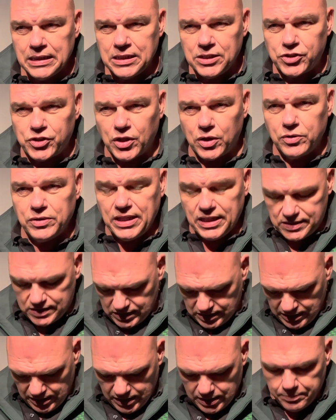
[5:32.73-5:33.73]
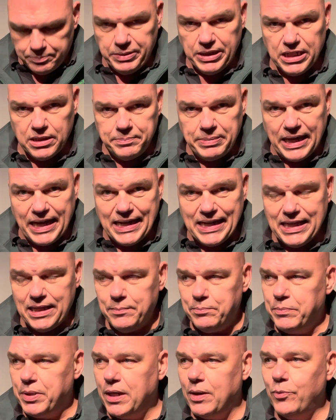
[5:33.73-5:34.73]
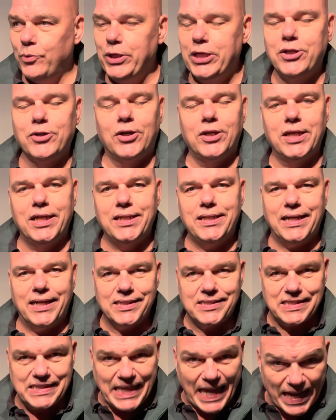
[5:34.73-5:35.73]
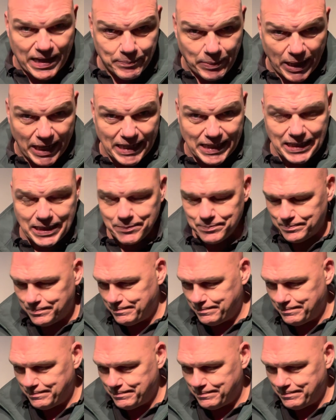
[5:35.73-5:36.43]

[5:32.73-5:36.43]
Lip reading: So this is not a beer belly, but we call it a snack belly.